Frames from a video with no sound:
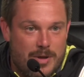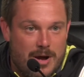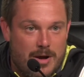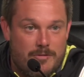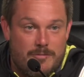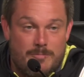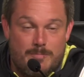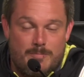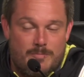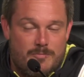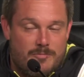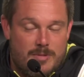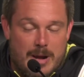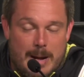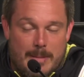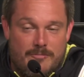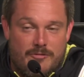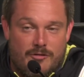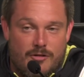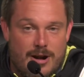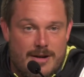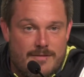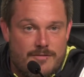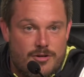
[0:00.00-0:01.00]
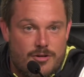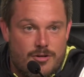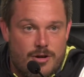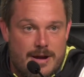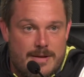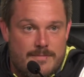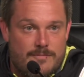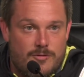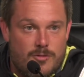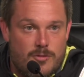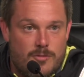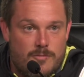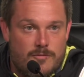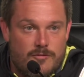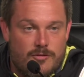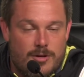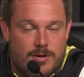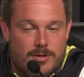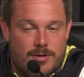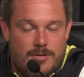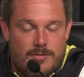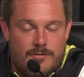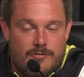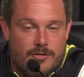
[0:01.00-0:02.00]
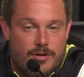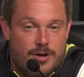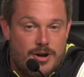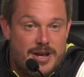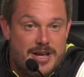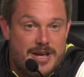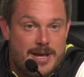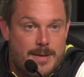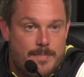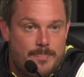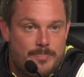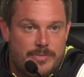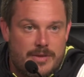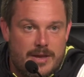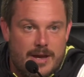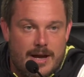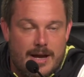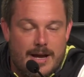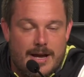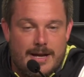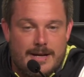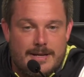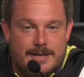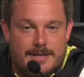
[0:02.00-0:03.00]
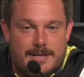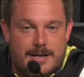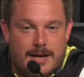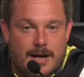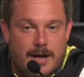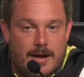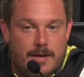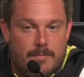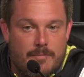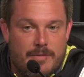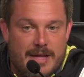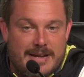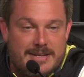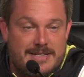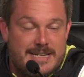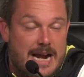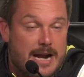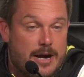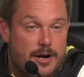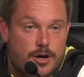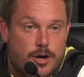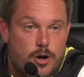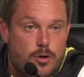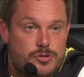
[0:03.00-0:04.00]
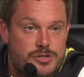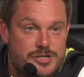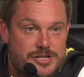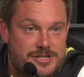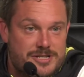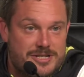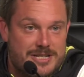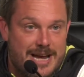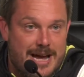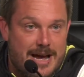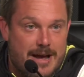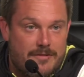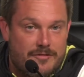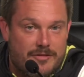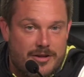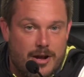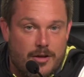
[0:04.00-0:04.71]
I'm forever grateful for him and that entire coaching staff,